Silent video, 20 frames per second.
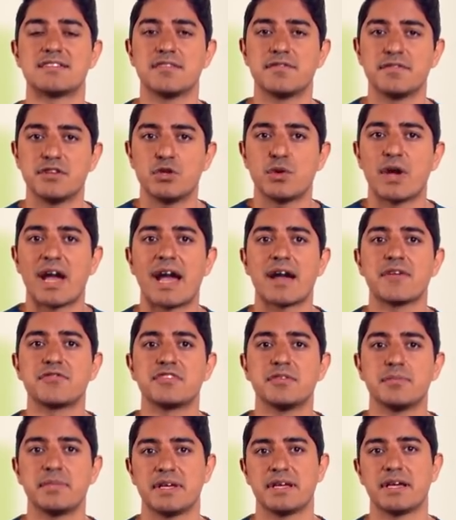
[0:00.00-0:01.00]
you have
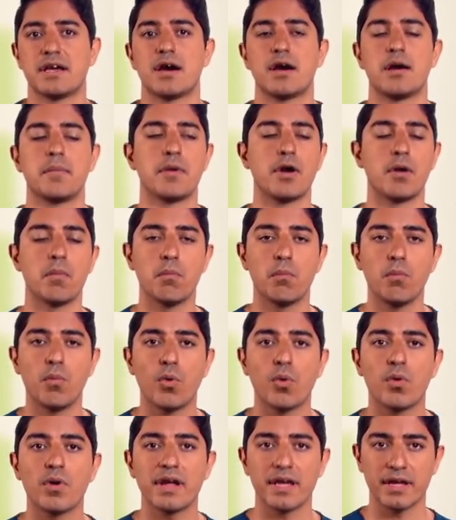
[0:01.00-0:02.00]
to become
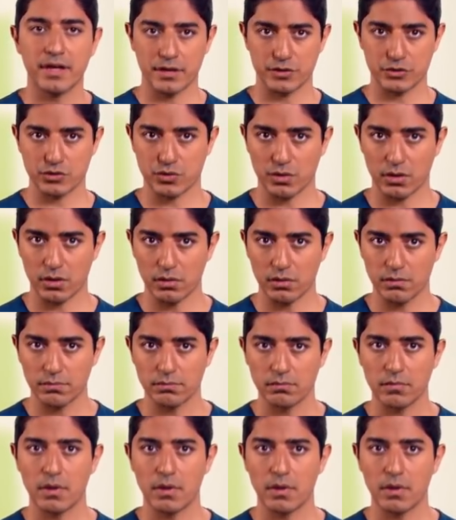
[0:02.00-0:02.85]
more in control